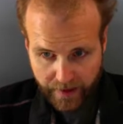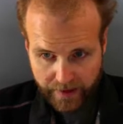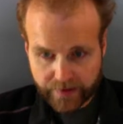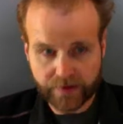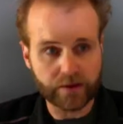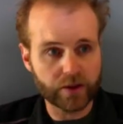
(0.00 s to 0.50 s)

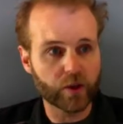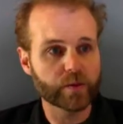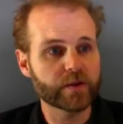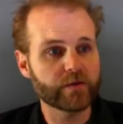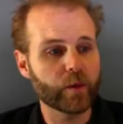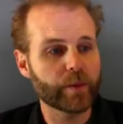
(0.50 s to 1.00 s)
So the lobes
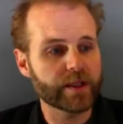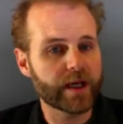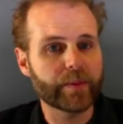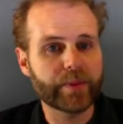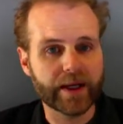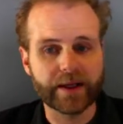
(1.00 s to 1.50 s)
have opened
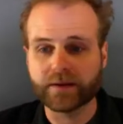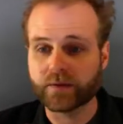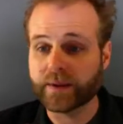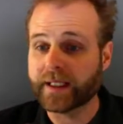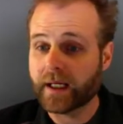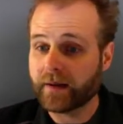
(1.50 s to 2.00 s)
up, and
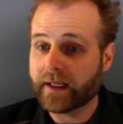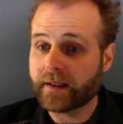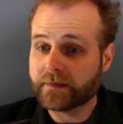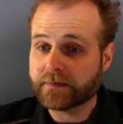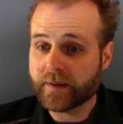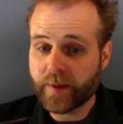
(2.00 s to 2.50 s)
we now
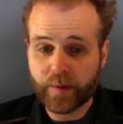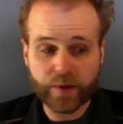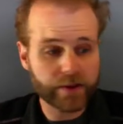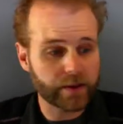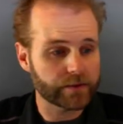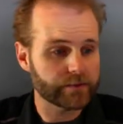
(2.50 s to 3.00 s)
have a
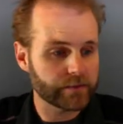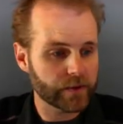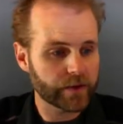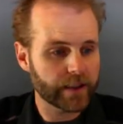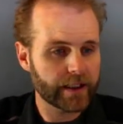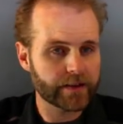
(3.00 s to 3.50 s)
memristor.
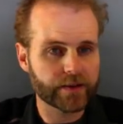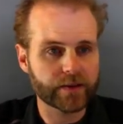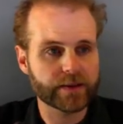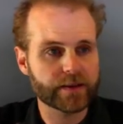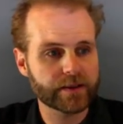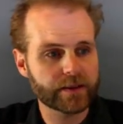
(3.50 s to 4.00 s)
Okay, so
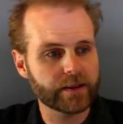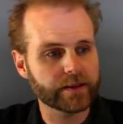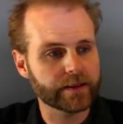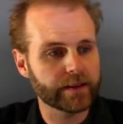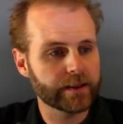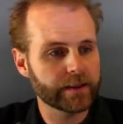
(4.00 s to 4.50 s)
this is good.
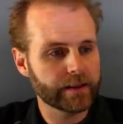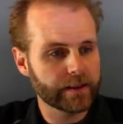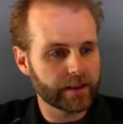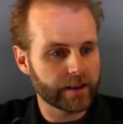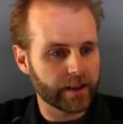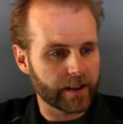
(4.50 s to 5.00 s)

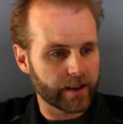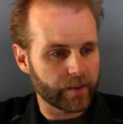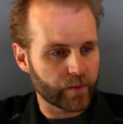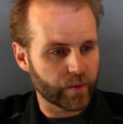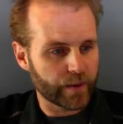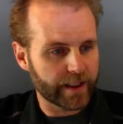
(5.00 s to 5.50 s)

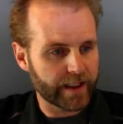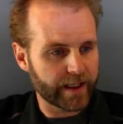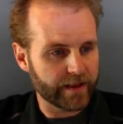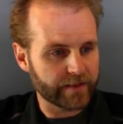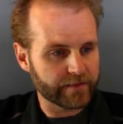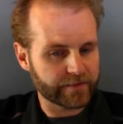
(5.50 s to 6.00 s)
We
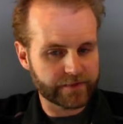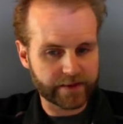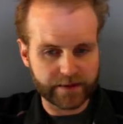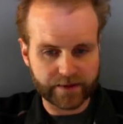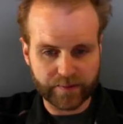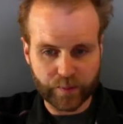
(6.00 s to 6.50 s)
have
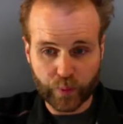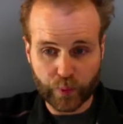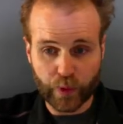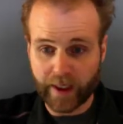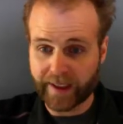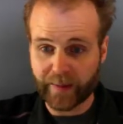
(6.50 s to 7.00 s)

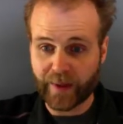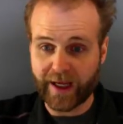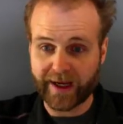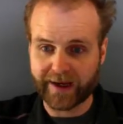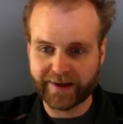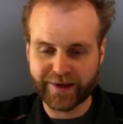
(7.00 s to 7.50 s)
brought it
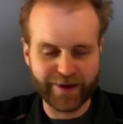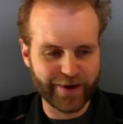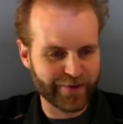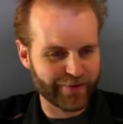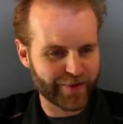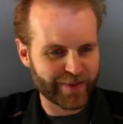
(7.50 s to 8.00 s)
back
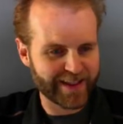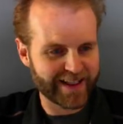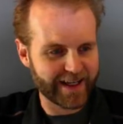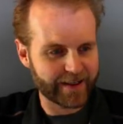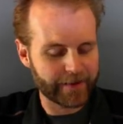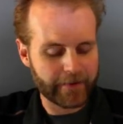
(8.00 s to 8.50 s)
from the
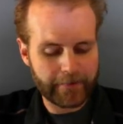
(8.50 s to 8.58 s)
dead.